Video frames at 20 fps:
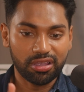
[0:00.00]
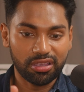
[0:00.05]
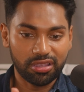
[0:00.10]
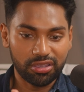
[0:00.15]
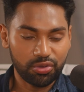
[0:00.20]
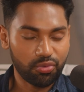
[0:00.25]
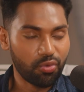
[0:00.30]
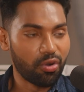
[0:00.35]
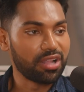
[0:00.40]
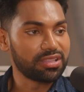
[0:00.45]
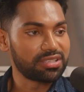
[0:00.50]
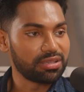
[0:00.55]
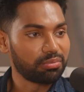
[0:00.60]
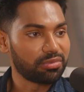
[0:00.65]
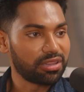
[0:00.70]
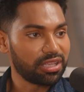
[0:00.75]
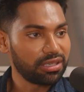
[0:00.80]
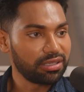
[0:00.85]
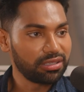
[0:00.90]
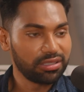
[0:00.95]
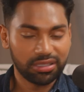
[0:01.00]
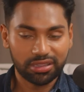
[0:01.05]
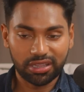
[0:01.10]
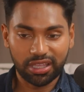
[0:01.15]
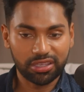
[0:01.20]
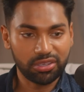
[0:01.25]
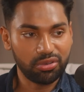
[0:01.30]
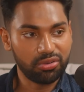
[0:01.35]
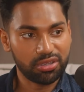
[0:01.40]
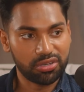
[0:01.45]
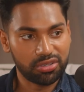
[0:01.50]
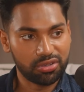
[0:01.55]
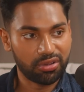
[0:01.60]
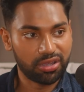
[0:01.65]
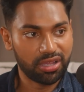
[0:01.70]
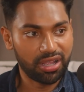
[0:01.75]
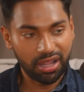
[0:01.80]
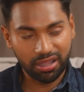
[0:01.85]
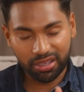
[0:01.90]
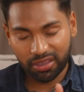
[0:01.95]
You want something, like, you could do
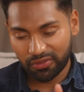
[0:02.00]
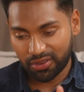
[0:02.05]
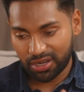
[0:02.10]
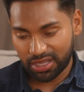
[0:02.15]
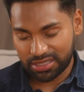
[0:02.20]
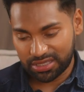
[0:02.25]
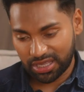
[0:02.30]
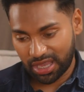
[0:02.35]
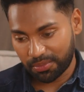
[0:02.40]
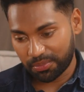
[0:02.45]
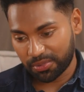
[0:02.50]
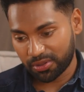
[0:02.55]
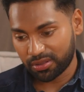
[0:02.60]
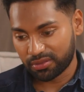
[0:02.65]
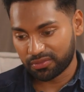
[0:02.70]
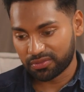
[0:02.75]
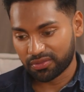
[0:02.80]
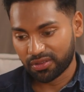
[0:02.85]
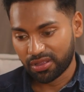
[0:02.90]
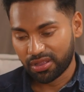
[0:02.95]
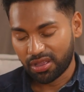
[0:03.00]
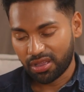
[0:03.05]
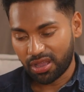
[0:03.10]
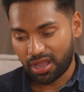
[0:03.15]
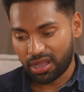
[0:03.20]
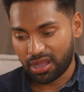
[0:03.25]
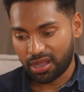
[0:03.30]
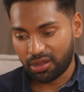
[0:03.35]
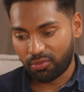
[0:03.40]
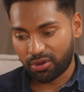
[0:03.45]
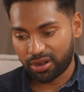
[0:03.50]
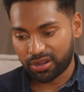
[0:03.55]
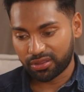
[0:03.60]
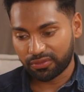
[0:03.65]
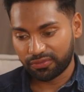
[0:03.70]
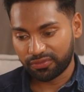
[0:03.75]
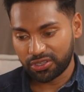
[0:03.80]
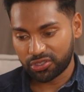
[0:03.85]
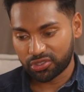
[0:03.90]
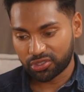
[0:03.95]
it. I'll give you an example of one of
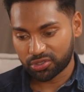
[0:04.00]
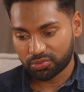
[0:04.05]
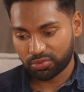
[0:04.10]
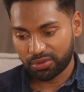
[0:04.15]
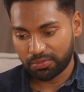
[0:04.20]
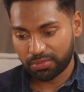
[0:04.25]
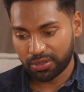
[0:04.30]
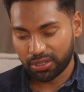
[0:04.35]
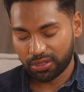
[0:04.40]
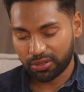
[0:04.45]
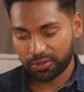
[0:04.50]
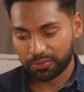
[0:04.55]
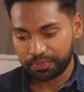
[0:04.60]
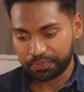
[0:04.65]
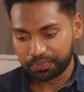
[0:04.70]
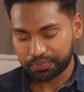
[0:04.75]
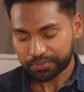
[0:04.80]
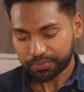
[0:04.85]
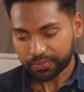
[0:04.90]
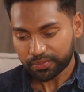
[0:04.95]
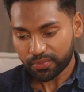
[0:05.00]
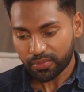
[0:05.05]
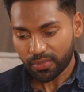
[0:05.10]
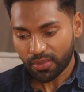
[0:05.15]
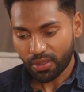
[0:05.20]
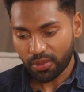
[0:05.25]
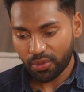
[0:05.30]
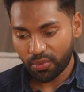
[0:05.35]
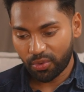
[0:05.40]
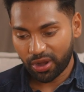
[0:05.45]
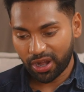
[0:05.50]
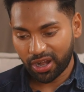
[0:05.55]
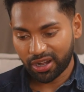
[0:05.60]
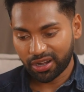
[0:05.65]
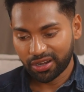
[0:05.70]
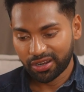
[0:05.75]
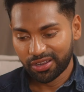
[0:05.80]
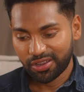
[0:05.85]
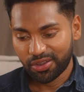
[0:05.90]
the features we built, where